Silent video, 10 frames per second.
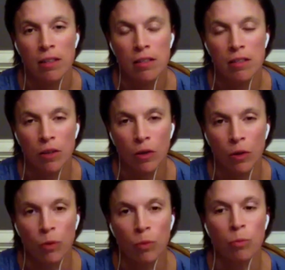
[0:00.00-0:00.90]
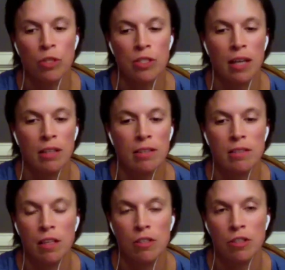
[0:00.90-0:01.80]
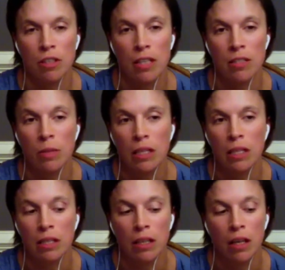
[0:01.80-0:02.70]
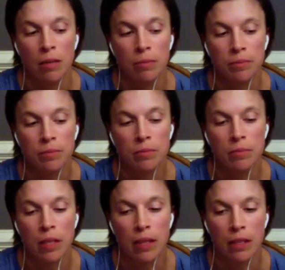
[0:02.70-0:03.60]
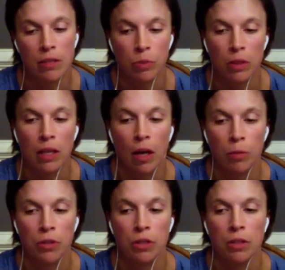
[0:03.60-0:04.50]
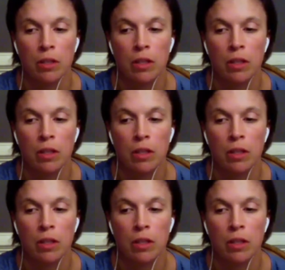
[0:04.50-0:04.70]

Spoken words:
So we just had this discussion last week, and I think it's really helped her